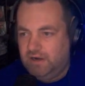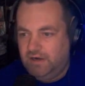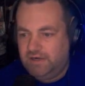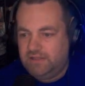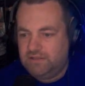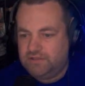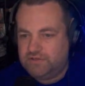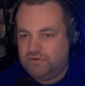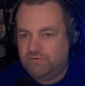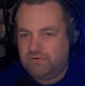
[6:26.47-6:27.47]
All right, let's
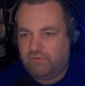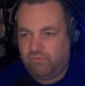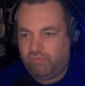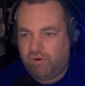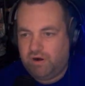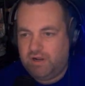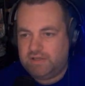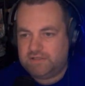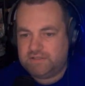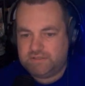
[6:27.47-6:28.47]
go
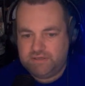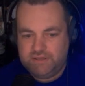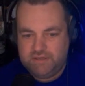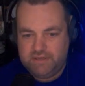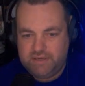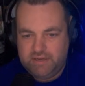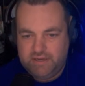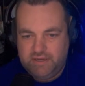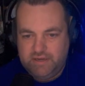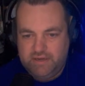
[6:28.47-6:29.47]
across
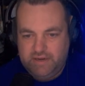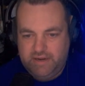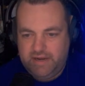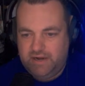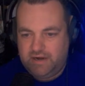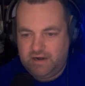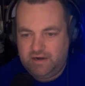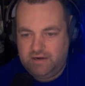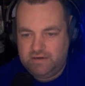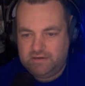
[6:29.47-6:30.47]
here.